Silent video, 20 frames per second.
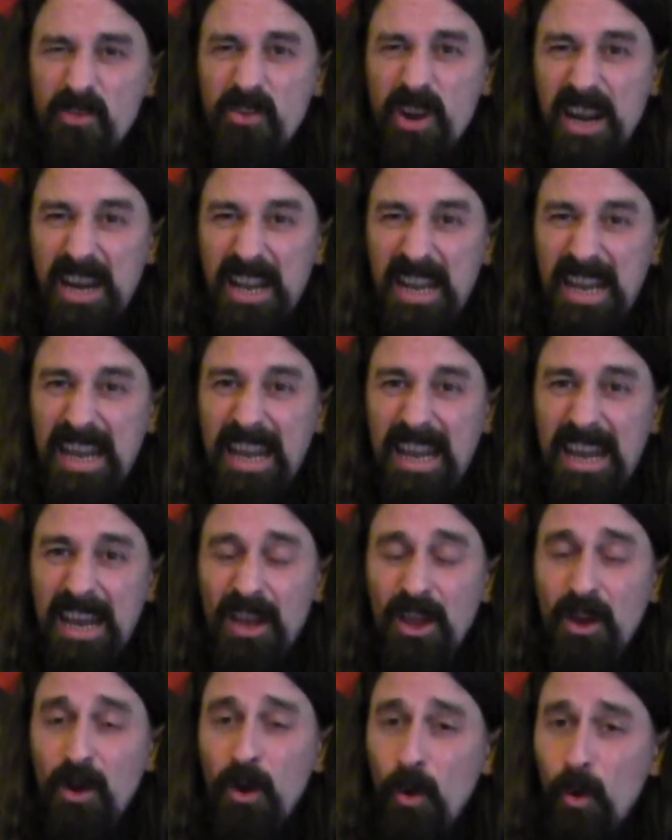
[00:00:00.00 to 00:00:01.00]
you really
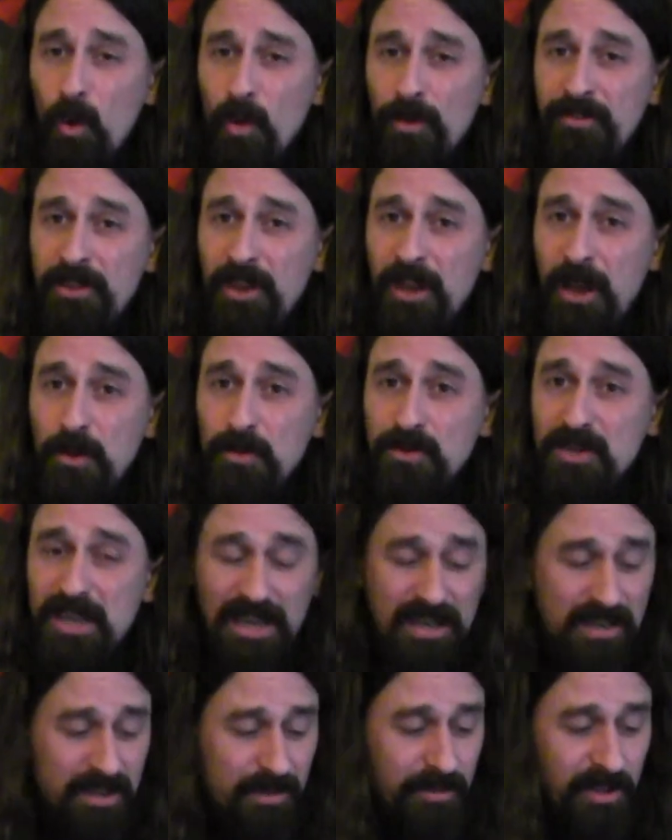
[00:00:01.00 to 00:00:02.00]
hear all of the notes
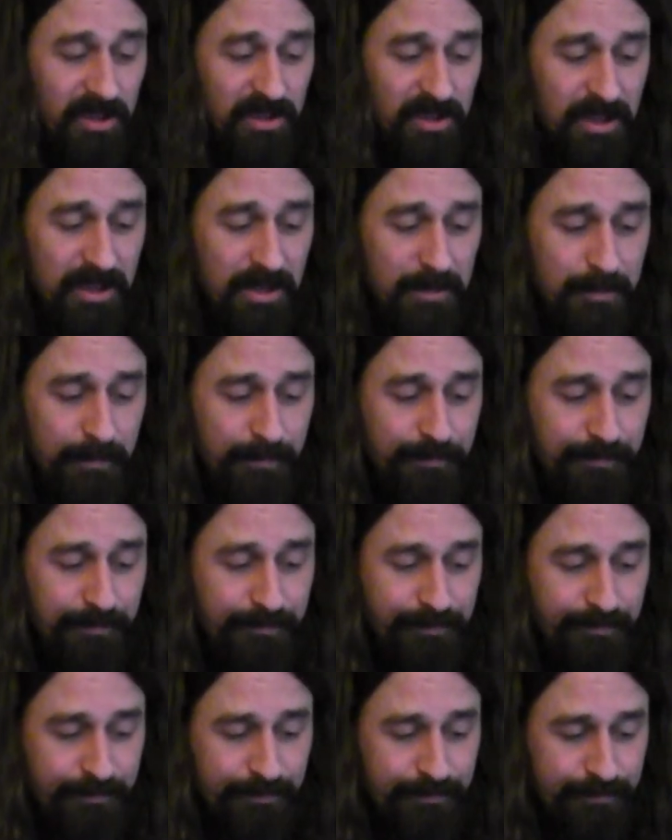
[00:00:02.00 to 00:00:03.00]
individually.
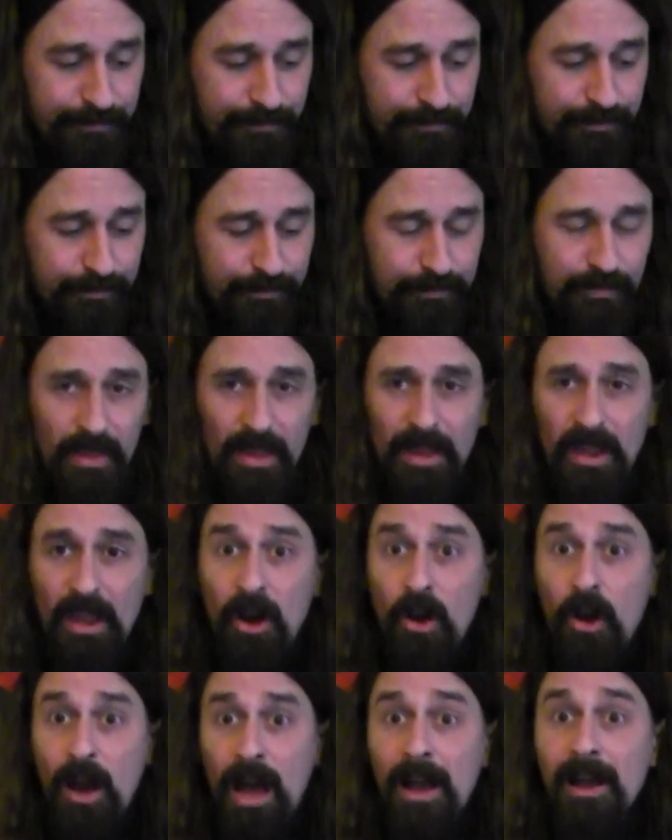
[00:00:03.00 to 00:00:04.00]

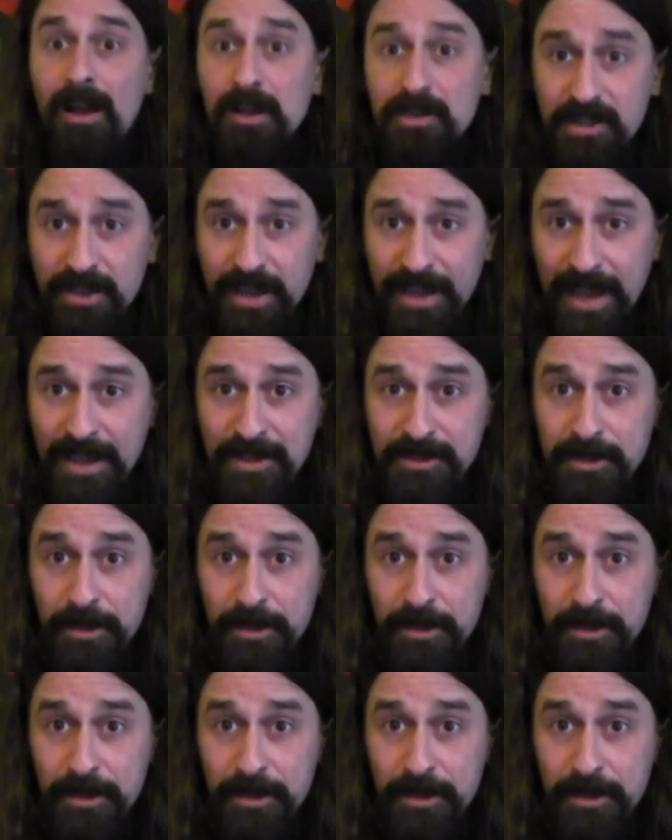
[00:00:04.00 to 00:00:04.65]
Right, I'll see you again